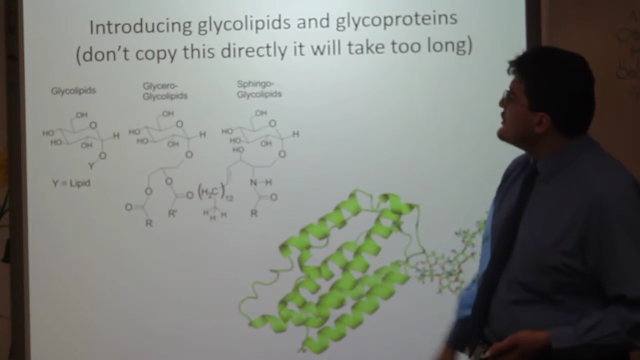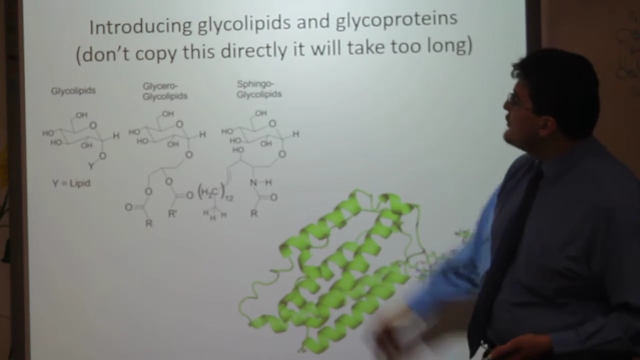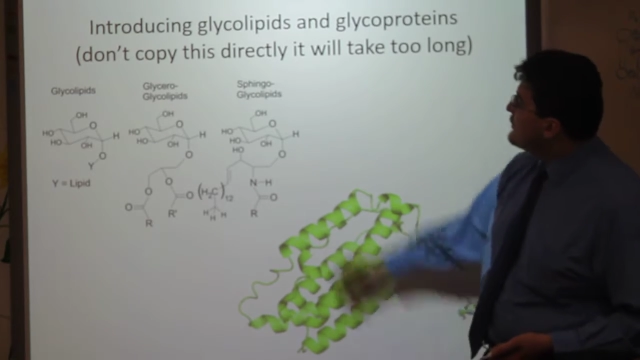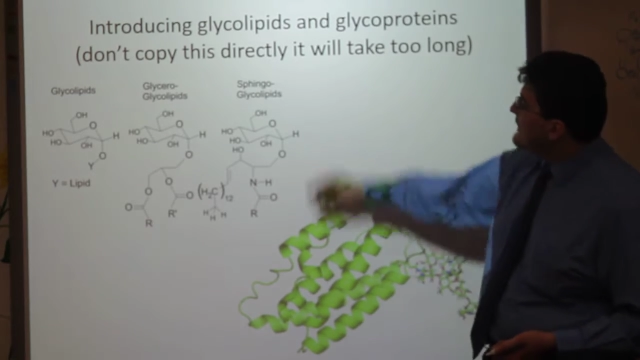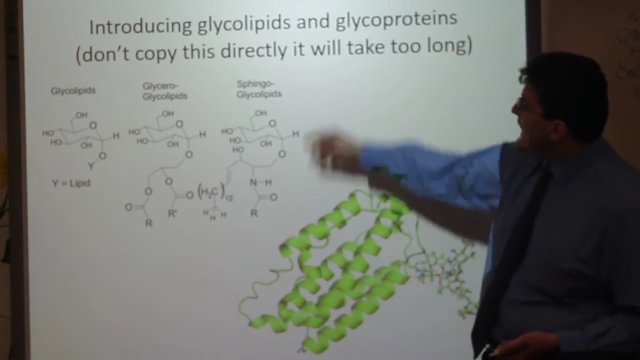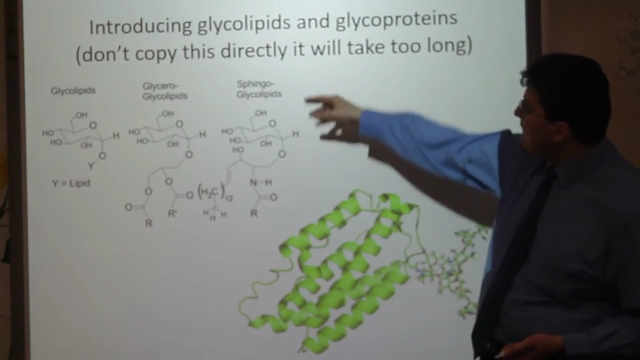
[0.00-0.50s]

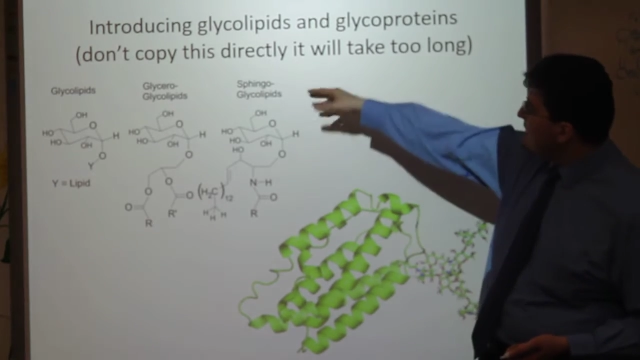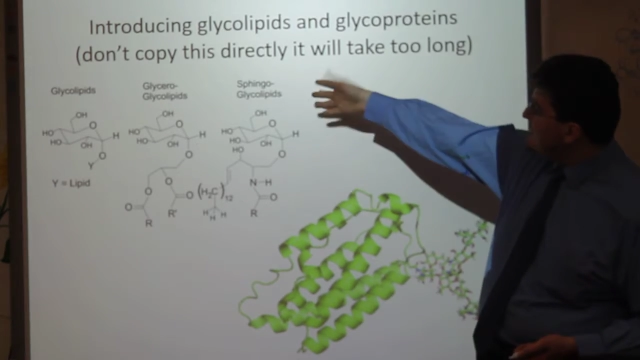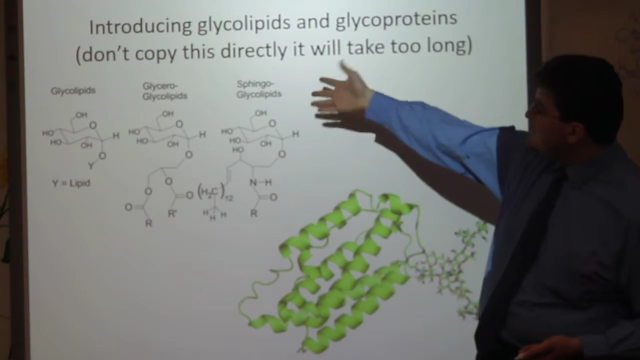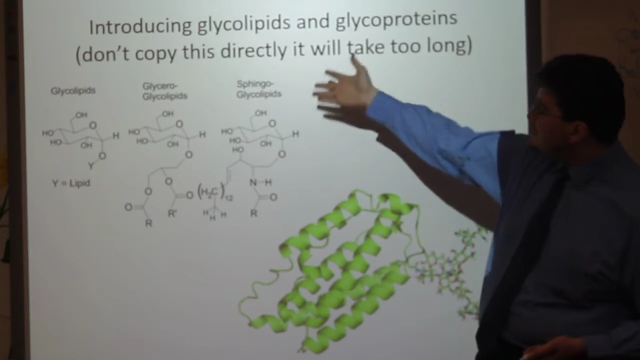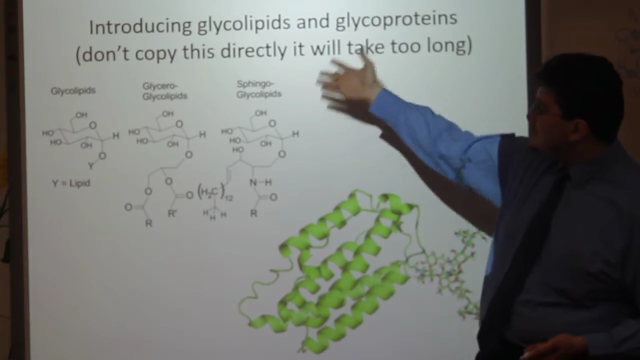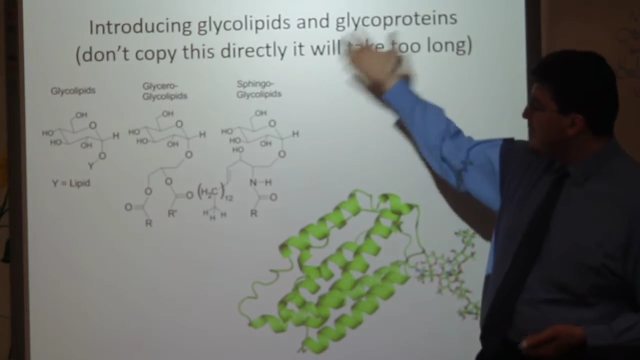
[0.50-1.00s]
You could have a
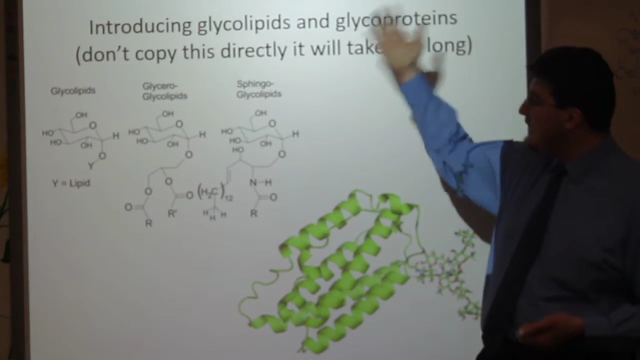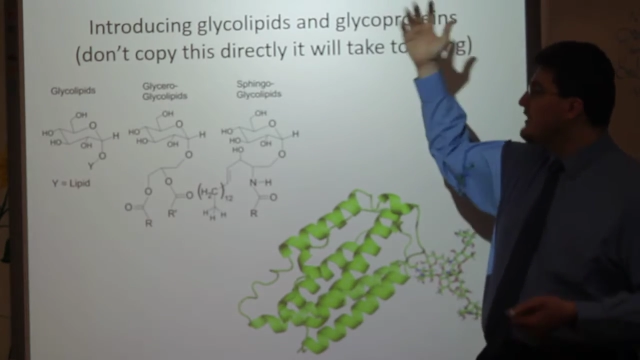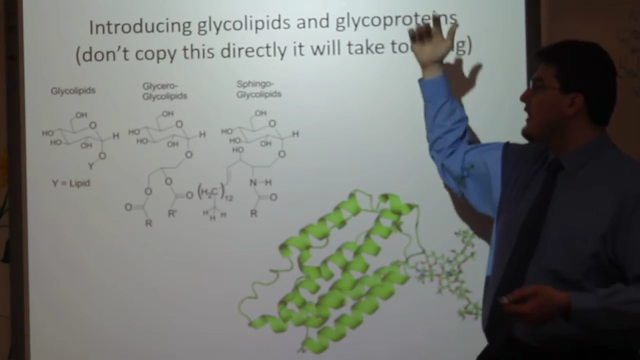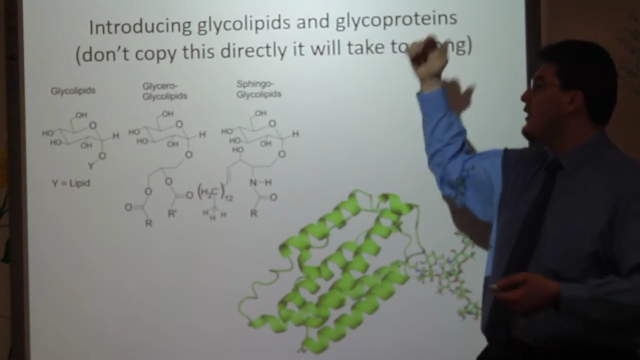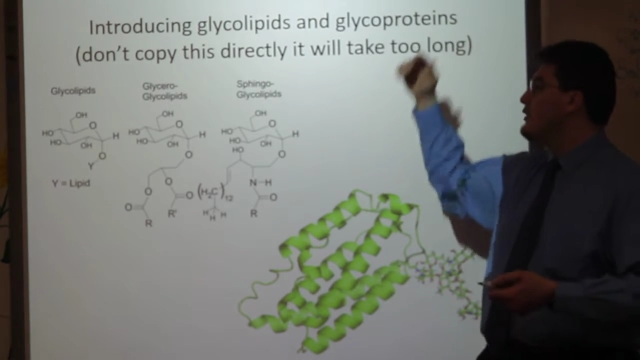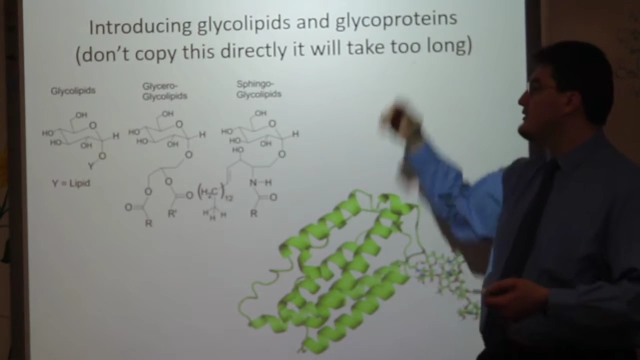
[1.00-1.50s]

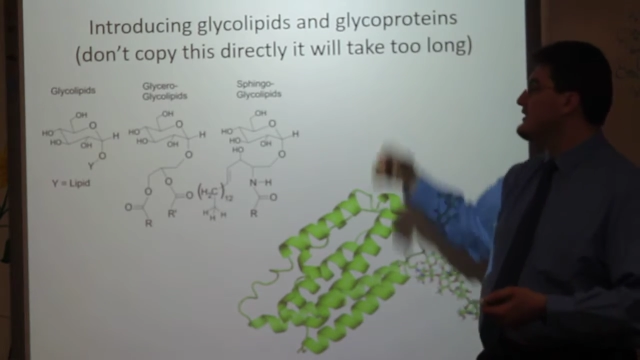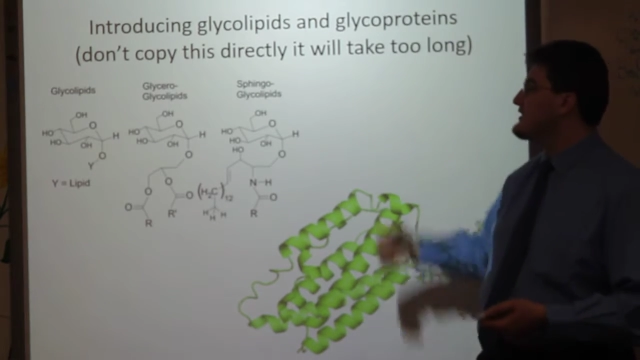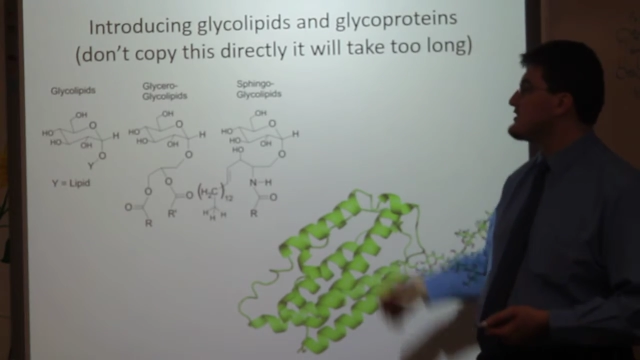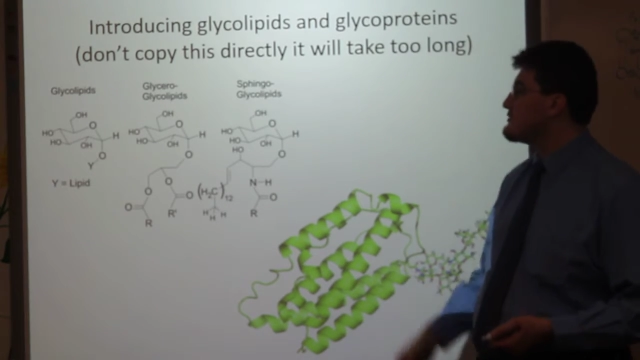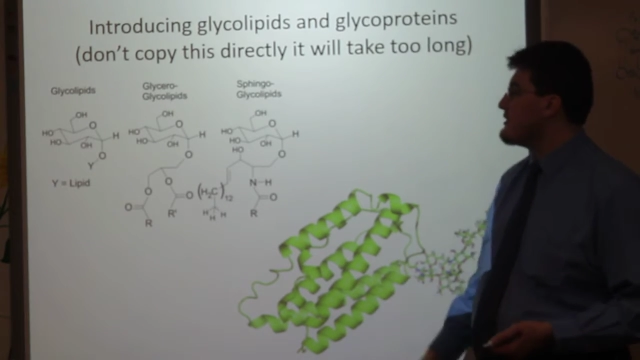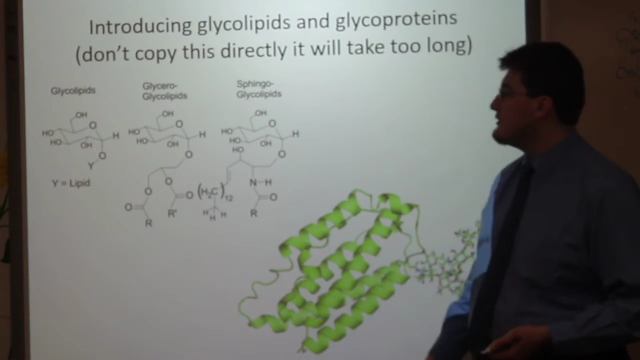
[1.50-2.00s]

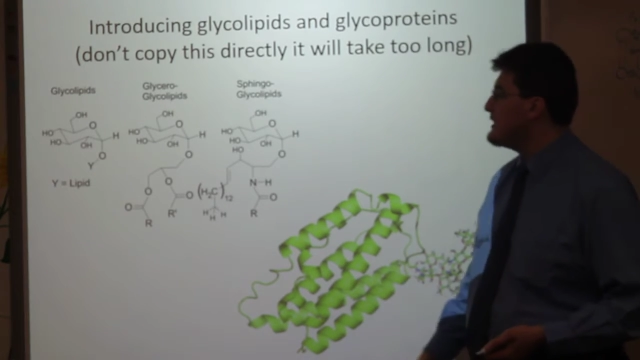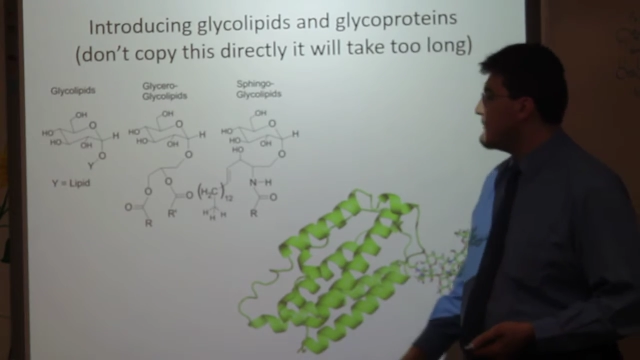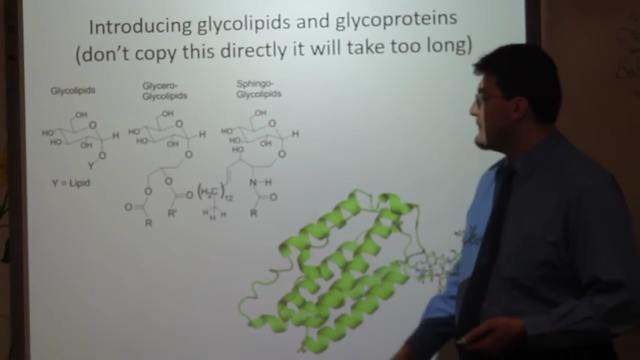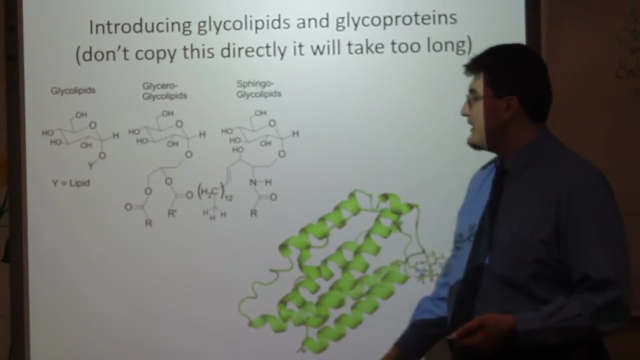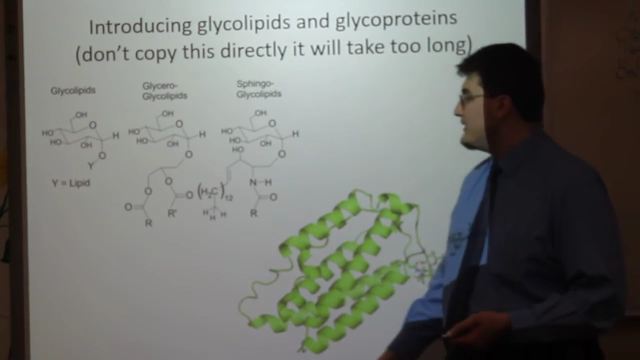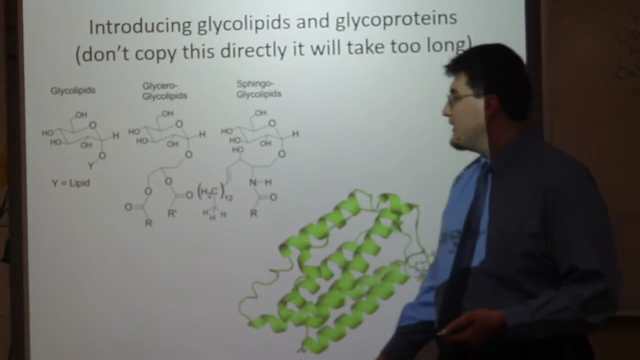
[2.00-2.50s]

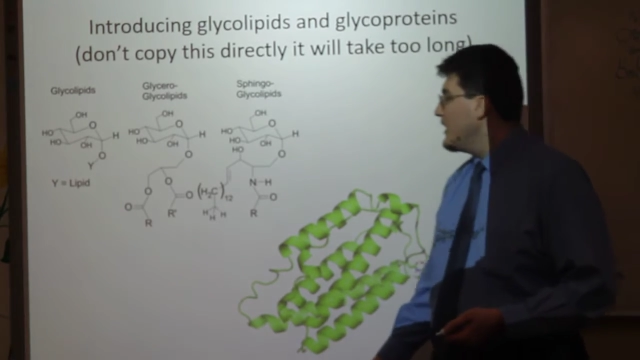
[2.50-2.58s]
sphingoglycerolipid,